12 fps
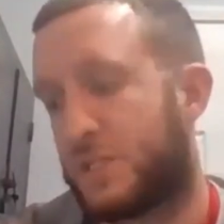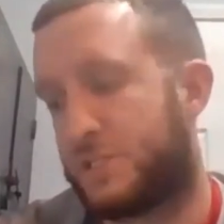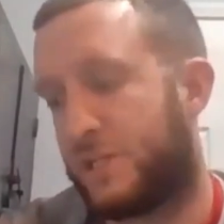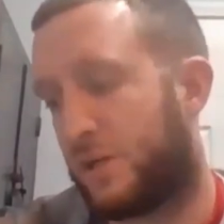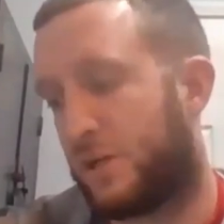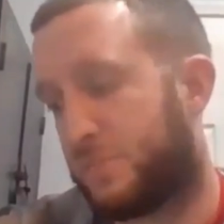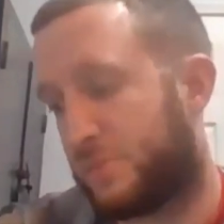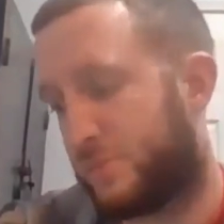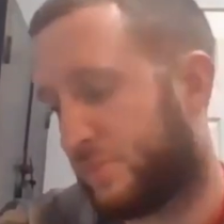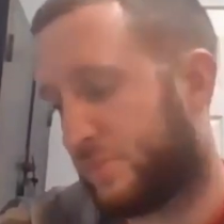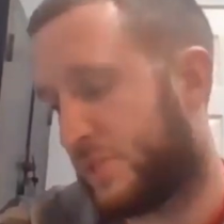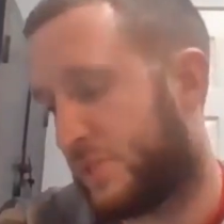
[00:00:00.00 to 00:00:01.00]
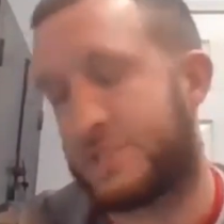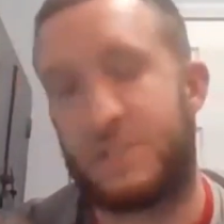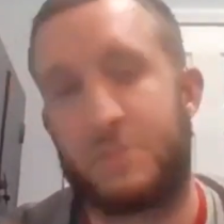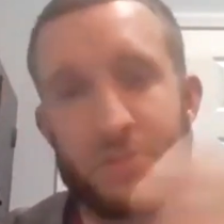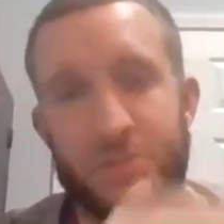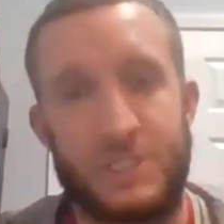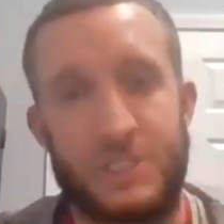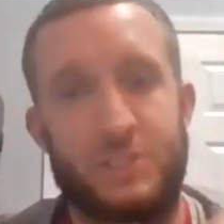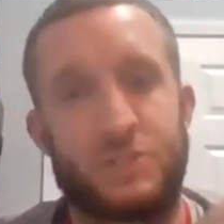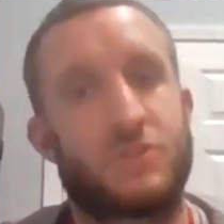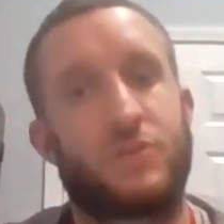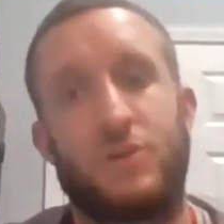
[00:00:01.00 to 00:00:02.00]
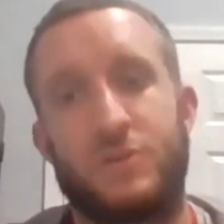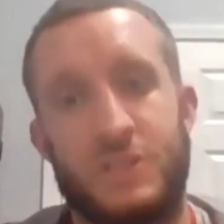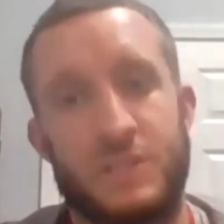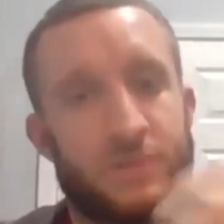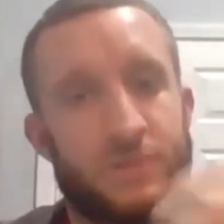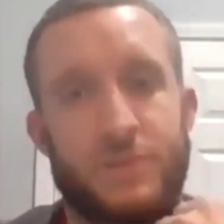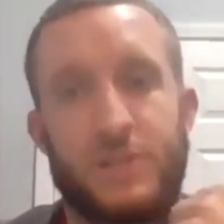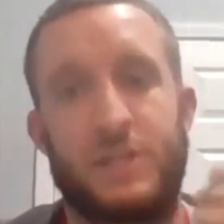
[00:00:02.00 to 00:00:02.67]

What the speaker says: set up testing procedures for all these different